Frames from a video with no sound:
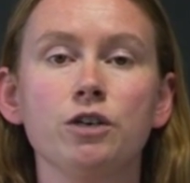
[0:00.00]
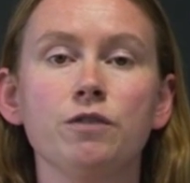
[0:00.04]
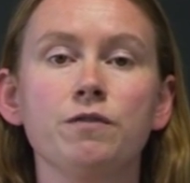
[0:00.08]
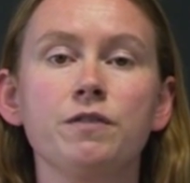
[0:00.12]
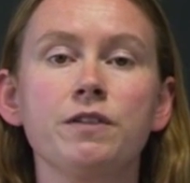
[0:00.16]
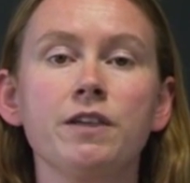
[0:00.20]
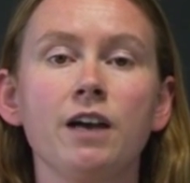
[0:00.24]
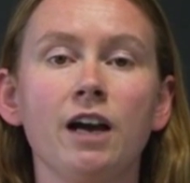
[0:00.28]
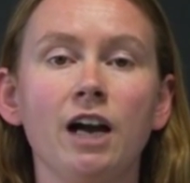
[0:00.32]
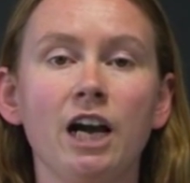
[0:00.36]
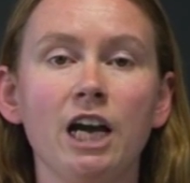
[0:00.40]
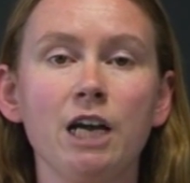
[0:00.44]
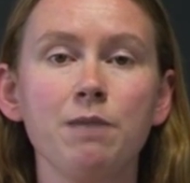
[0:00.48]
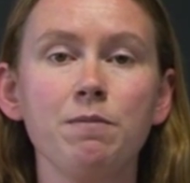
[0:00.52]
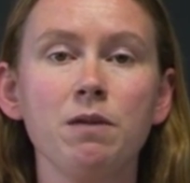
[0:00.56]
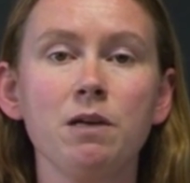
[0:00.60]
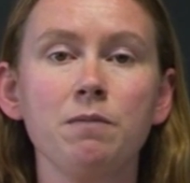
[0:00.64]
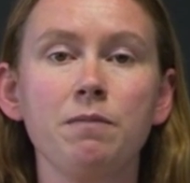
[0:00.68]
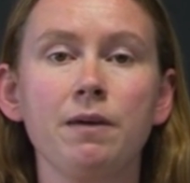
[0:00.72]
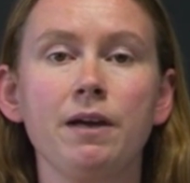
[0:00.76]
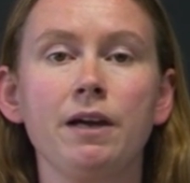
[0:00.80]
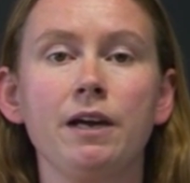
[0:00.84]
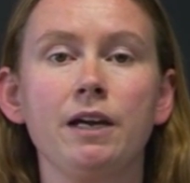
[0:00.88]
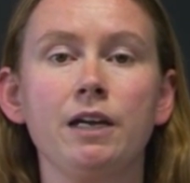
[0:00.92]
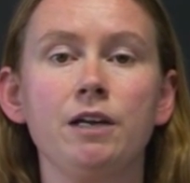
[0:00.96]
of timing
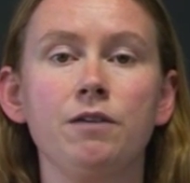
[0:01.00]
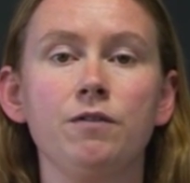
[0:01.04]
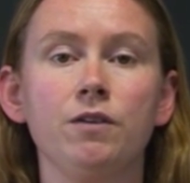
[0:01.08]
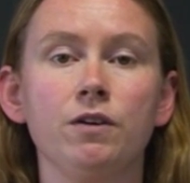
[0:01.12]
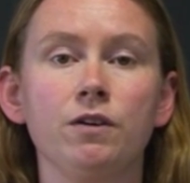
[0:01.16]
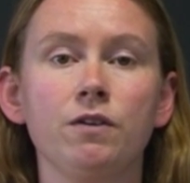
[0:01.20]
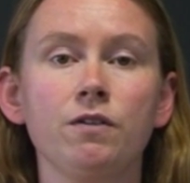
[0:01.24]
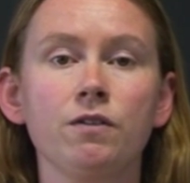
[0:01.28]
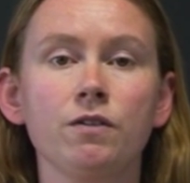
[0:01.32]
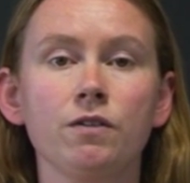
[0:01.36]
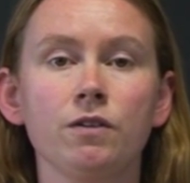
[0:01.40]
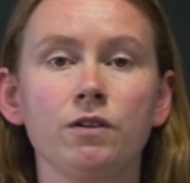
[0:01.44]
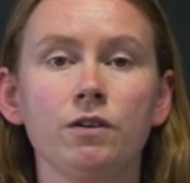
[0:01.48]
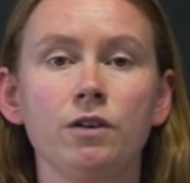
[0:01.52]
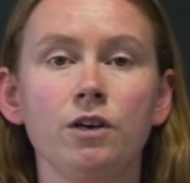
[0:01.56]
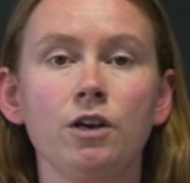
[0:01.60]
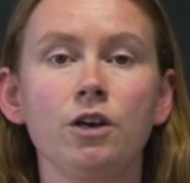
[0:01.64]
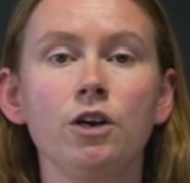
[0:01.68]
behaviours,